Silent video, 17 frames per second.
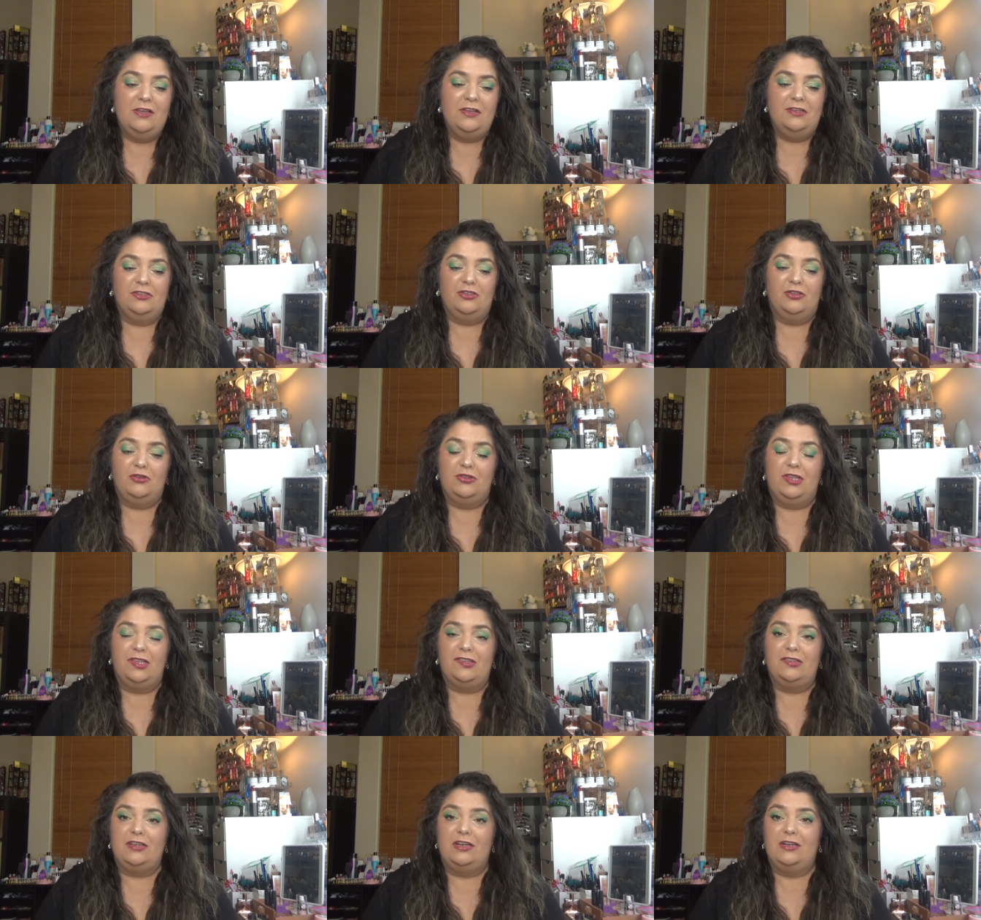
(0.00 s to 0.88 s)
So
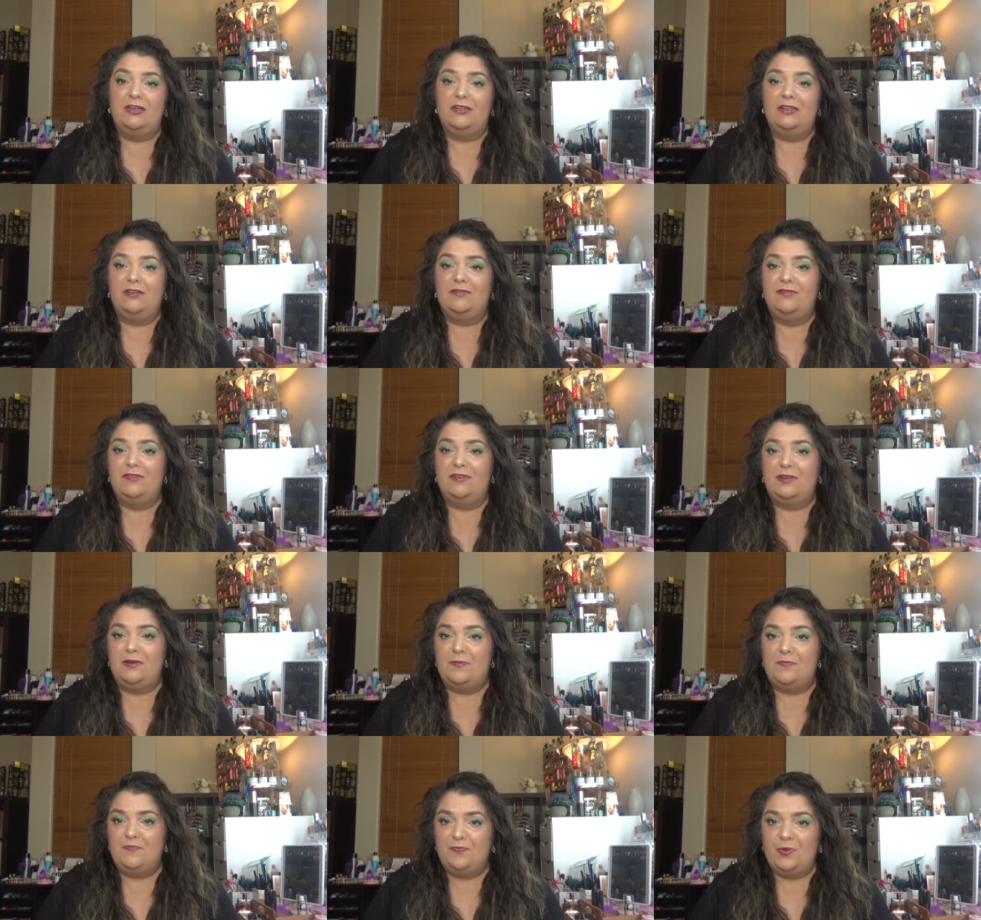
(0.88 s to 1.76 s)
that's kind of
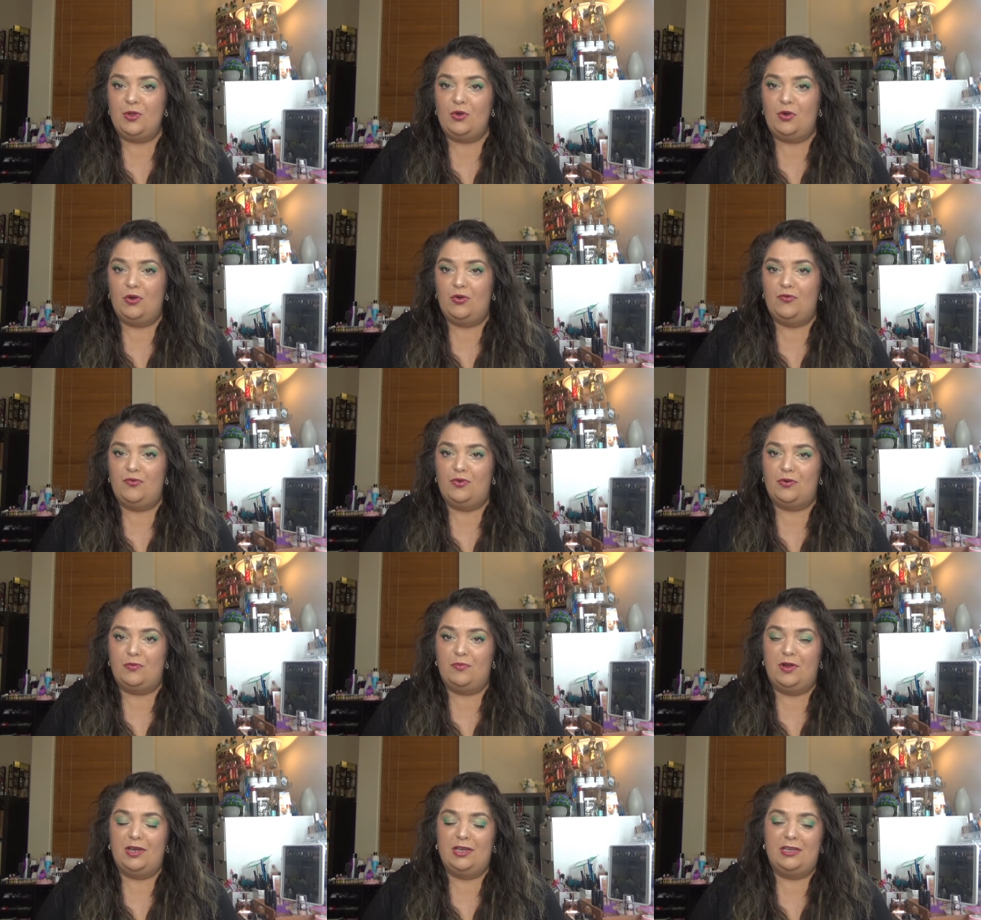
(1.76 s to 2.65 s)
um, all for
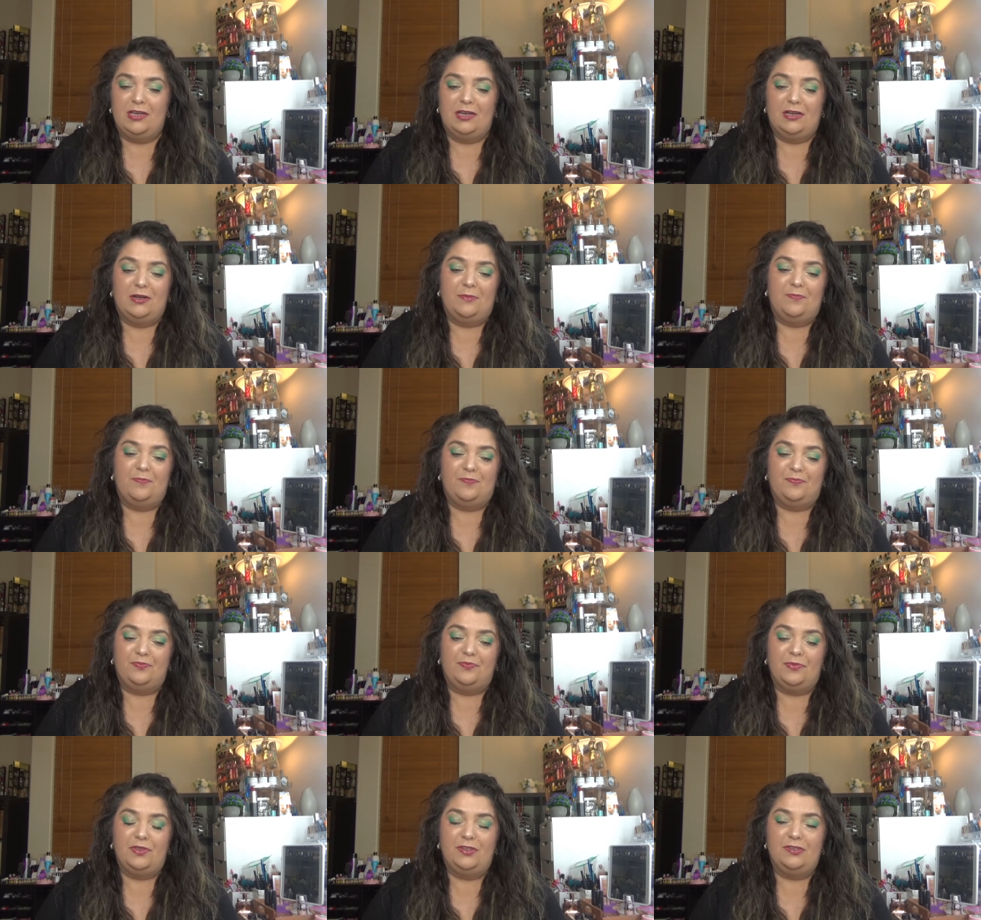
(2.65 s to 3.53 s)
my um,
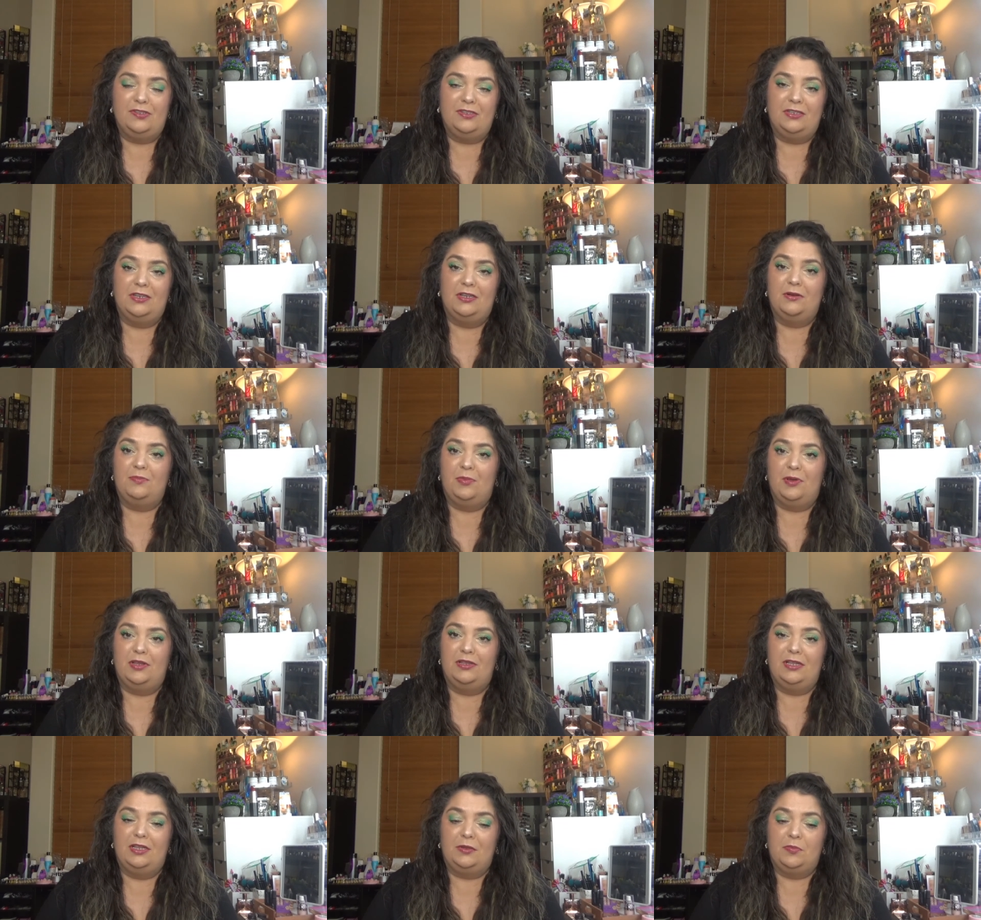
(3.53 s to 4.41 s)
this year
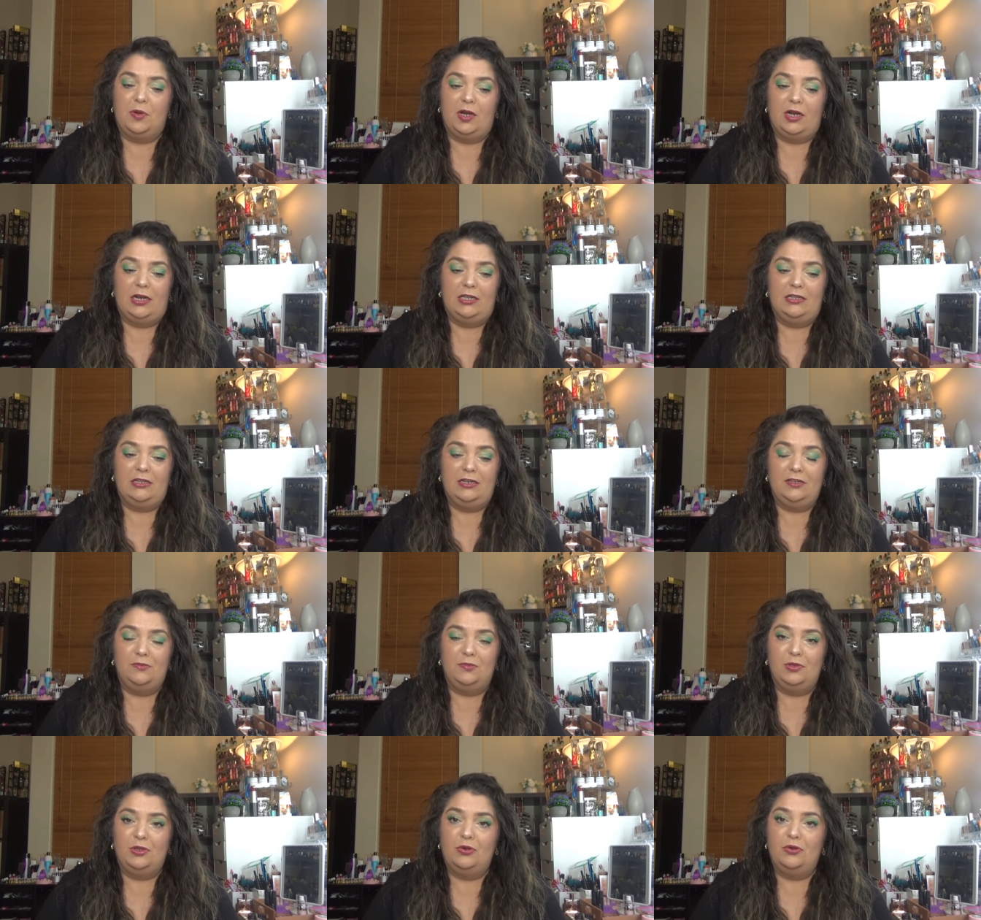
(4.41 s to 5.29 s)
pendant palette. Let
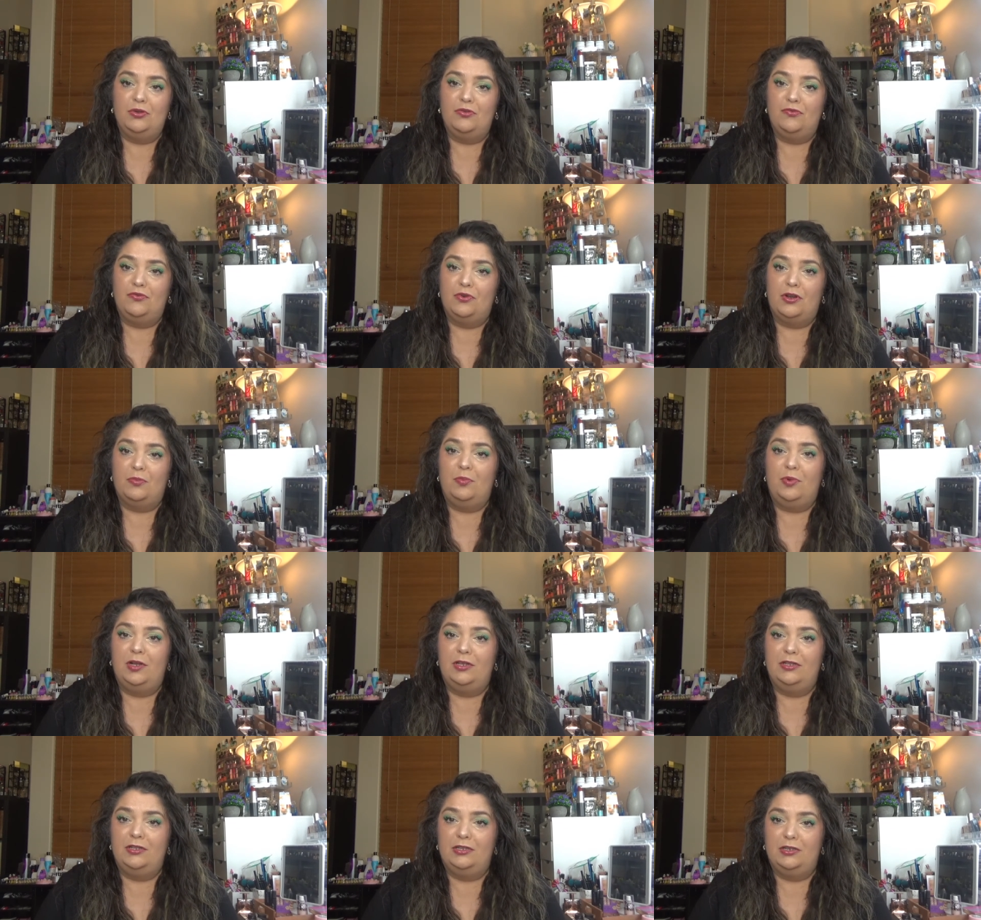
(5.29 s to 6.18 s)
me know if you are
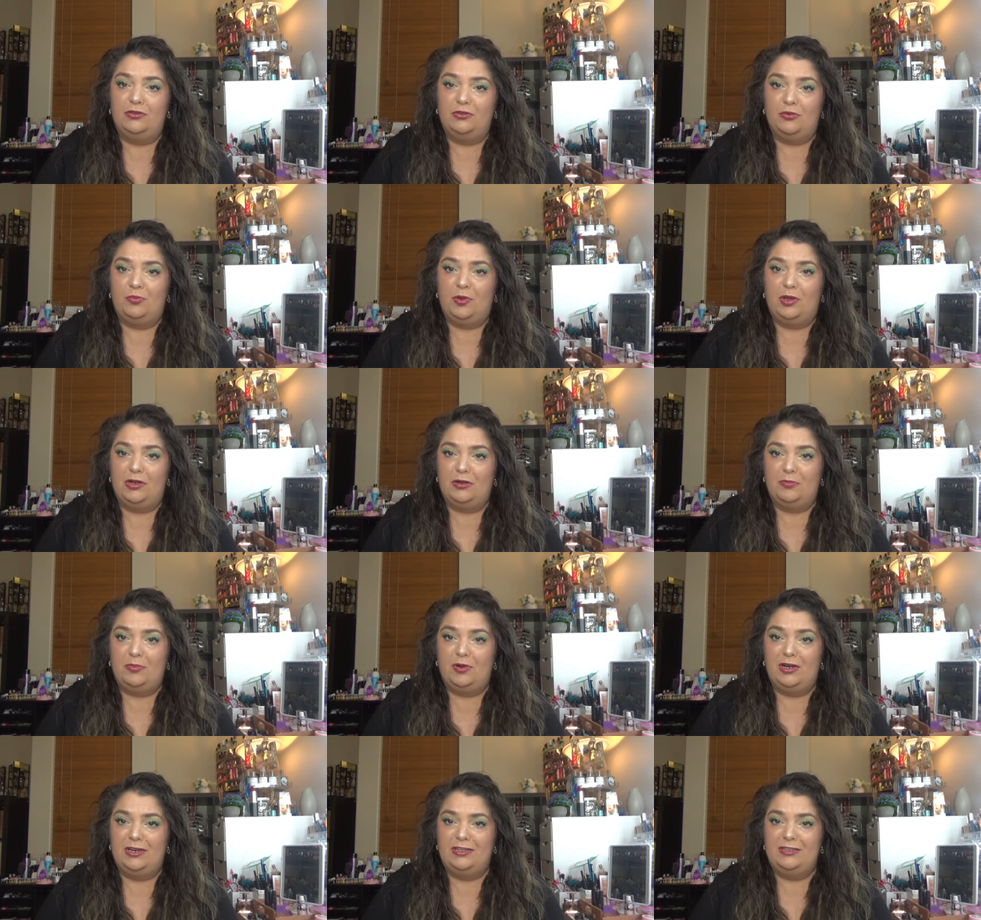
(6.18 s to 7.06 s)
planning to pen a
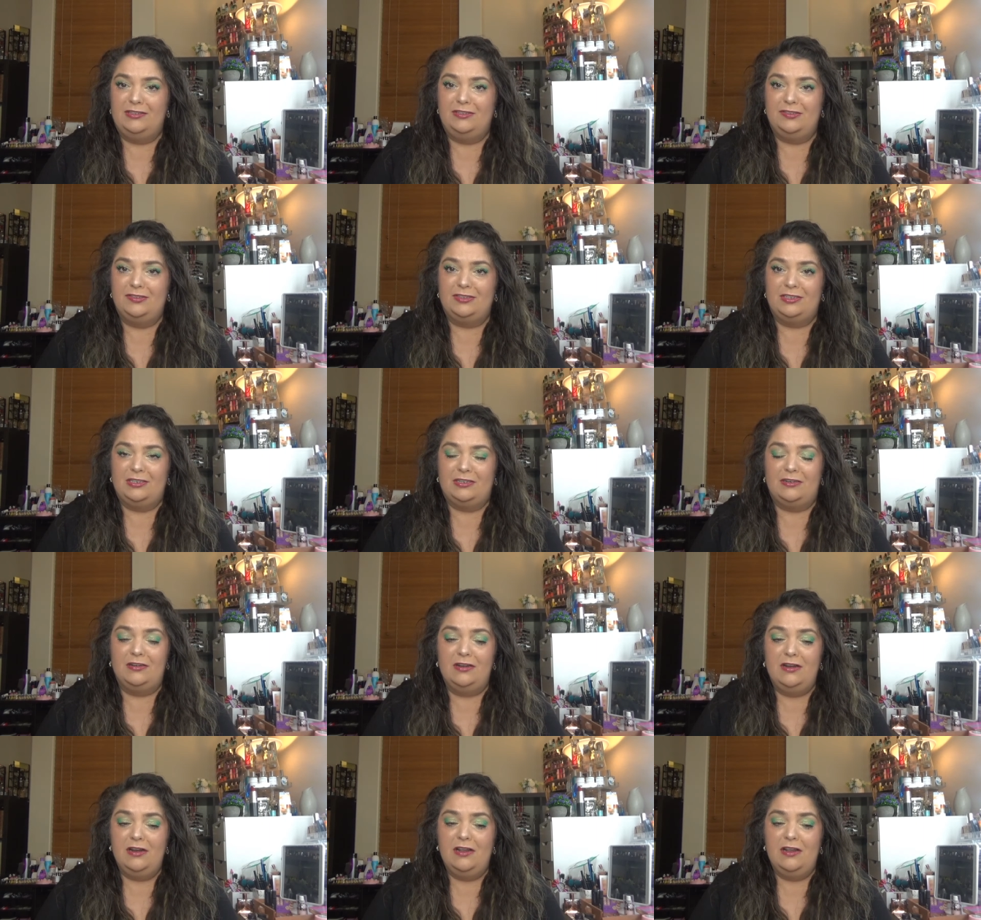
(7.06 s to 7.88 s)
palette this year.